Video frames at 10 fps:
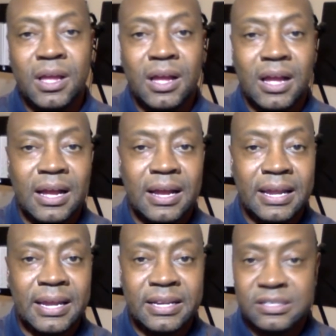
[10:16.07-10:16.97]

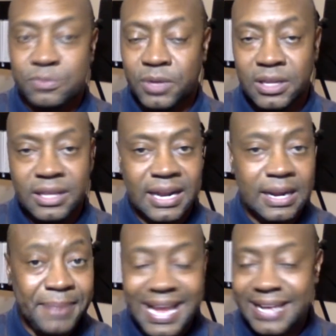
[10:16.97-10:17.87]
It is really like a
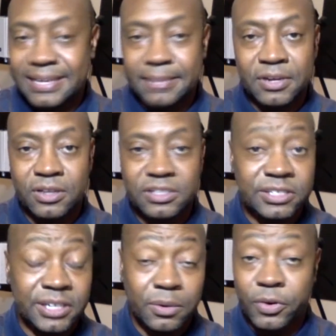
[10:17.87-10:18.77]
pandemic on
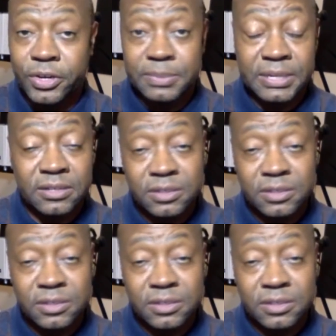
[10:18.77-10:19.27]
steroids because